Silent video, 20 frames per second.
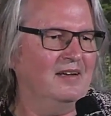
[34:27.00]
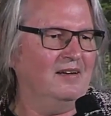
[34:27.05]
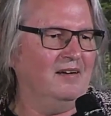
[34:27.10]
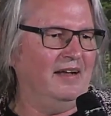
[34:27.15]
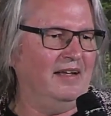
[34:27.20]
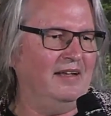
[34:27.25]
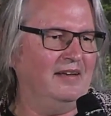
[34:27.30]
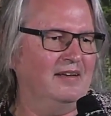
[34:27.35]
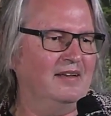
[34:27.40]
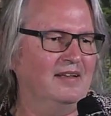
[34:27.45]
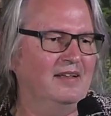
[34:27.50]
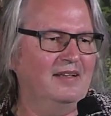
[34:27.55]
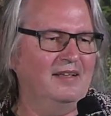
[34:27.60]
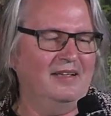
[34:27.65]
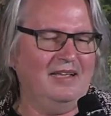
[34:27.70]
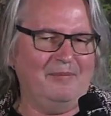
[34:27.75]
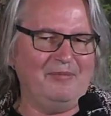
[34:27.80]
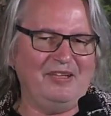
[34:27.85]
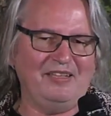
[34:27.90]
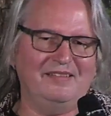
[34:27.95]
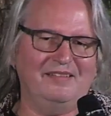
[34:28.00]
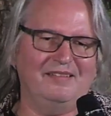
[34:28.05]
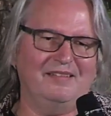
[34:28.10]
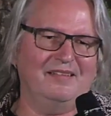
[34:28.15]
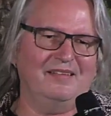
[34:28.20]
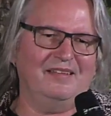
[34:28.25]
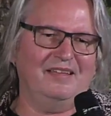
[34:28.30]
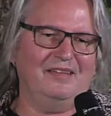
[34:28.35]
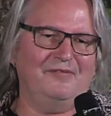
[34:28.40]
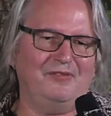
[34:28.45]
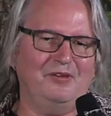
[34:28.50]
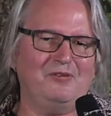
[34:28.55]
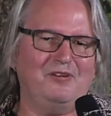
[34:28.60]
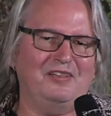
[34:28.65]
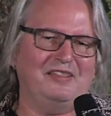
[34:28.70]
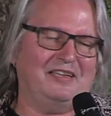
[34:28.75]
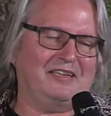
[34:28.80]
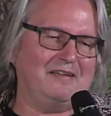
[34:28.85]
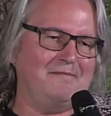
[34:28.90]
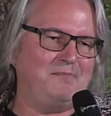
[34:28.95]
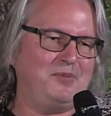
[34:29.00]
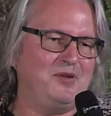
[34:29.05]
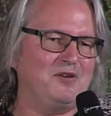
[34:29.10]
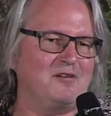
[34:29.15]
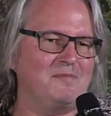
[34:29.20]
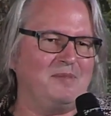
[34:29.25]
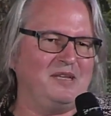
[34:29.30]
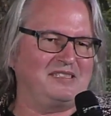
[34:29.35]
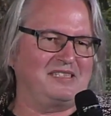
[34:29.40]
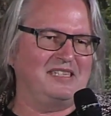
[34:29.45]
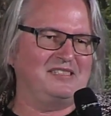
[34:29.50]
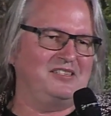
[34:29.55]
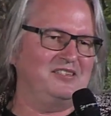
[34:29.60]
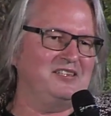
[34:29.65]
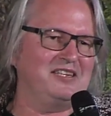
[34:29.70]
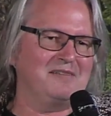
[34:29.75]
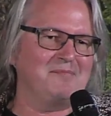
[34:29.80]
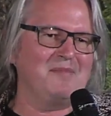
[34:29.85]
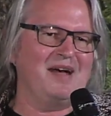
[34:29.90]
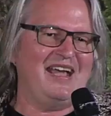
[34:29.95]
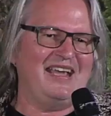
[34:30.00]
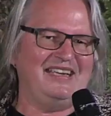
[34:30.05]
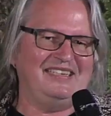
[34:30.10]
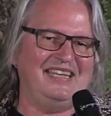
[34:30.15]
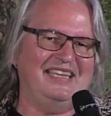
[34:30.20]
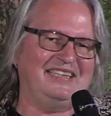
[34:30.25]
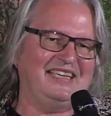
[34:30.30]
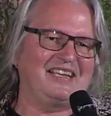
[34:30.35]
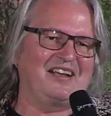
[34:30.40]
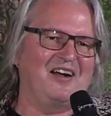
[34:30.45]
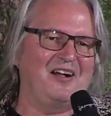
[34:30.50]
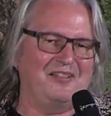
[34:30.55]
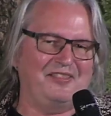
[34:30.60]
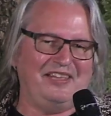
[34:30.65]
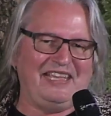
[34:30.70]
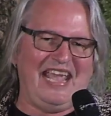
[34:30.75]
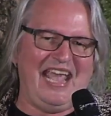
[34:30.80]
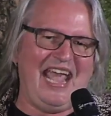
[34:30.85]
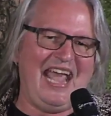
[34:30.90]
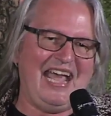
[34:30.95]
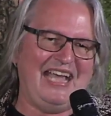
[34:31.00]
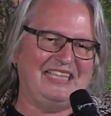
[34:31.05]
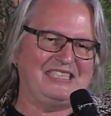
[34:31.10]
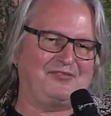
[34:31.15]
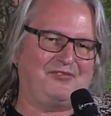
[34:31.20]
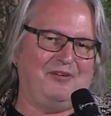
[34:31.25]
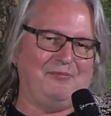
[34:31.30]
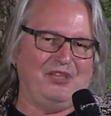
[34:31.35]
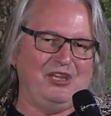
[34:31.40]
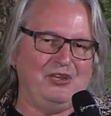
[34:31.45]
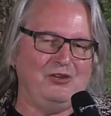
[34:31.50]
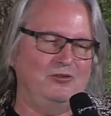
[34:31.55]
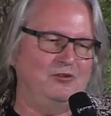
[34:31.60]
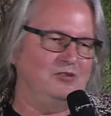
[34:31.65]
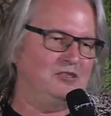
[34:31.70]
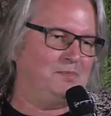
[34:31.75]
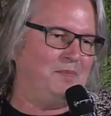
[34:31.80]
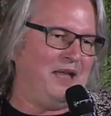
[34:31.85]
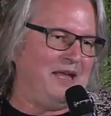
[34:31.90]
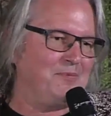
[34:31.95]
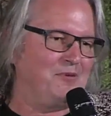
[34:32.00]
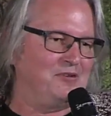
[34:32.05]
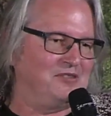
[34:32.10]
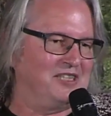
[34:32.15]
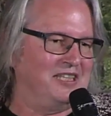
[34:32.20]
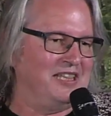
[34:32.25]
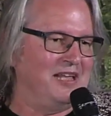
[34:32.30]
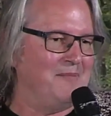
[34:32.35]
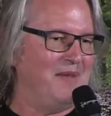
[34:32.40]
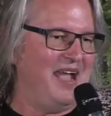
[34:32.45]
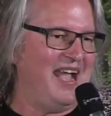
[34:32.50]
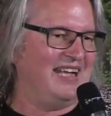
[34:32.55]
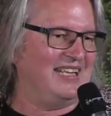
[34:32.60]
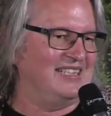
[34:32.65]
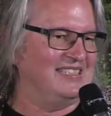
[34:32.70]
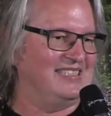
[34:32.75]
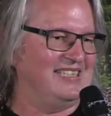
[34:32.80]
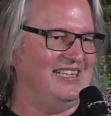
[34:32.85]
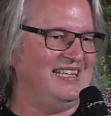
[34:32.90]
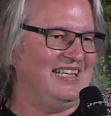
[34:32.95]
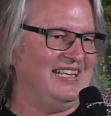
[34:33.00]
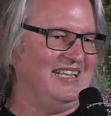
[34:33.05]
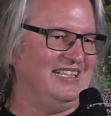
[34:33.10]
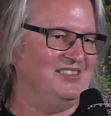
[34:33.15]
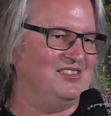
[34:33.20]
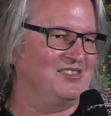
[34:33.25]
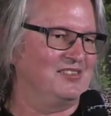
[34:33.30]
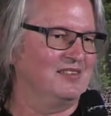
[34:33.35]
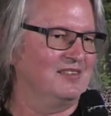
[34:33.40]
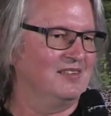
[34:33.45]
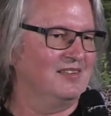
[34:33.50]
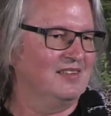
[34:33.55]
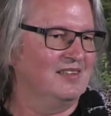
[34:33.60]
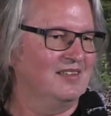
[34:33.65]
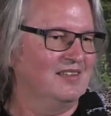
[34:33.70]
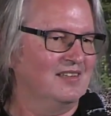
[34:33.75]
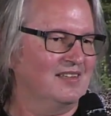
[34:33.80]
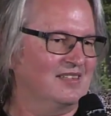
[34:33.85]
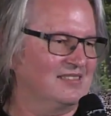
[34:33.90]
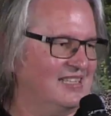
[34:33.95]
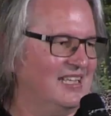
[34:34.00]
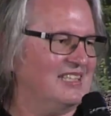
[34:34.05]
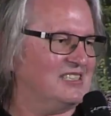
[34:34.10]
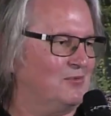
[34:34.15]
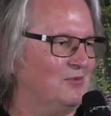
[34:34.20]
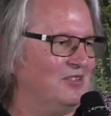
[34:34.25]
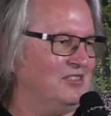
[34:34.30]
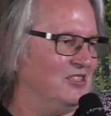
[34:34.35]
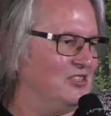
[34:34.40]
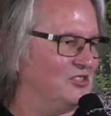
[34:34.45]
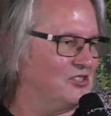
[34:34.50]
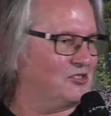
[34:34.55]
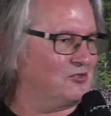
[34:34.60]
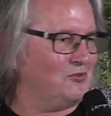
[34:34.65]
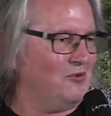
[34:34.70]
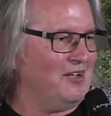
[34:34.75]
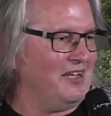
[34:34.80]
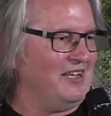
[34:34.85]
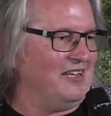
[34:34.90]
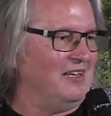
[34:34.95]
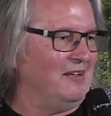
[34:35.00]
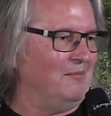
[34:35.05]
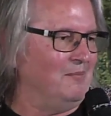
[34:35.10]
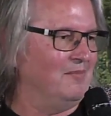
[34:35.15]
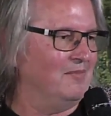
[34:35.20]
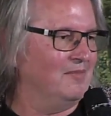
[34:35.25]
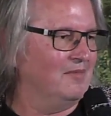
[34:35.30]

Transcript: Right? I mean, if you were in the computer business, you didn't mind taking all the ads from the newspapers and the magazines, because that's what destroyed them.